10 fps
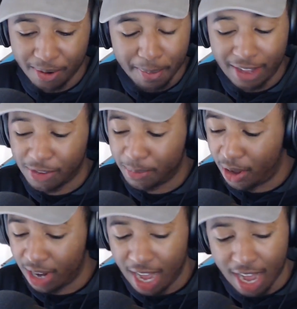The
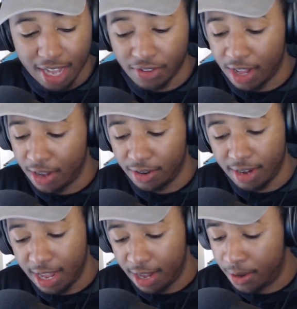basketball guys,
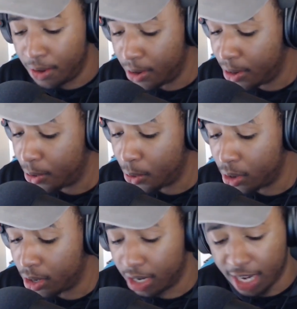they
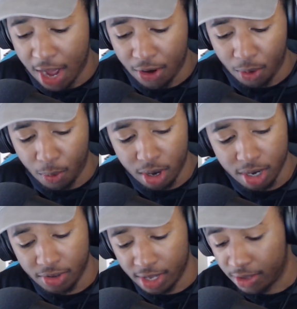looking down on the Warriors.